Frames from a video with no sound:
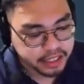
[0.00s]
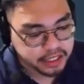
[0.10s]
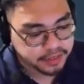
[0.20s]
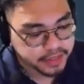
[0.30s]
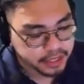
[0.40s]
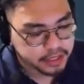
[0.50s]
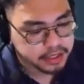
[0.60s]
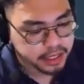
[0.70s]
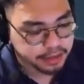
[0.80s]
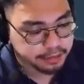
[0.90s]
of this
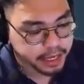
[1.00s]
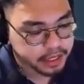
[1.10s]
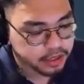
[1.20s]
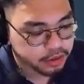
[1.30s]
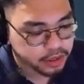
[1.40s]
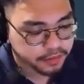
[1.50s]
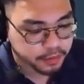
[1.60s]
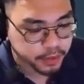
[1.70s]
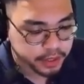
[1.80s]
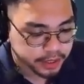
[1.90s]
and made use of
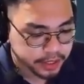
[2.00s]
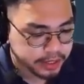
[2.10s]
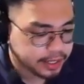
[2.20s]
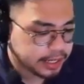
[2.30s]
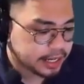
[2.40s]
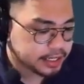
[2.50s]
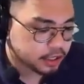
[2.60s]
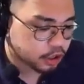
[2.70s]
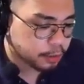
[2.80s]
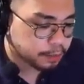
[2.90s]
Twitter as a
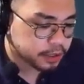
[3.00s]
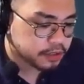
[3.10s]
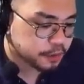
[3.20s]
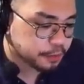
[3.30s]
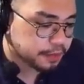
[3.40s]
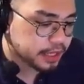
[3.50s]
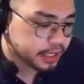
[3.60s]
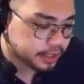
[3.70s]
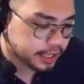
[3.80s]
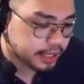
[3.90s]
corpus for
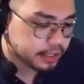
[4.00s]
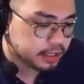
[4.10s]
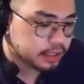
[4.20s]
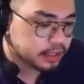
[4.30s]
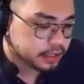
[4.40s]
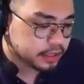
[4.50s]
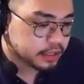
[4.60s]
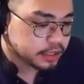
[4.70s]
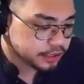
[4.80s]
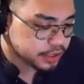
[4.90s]
predicting
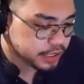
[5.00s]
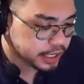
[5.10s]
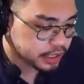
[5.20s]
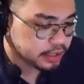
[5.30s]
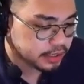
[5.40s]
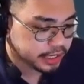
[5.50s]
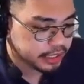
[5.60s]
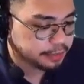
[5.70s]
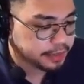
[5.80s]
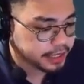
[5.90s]
using
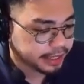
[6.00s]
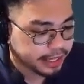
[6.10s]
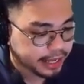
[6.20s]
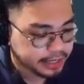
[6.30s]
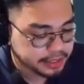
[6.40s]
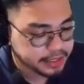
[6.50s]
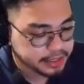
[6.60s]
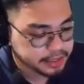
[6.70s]
sentiment analysis.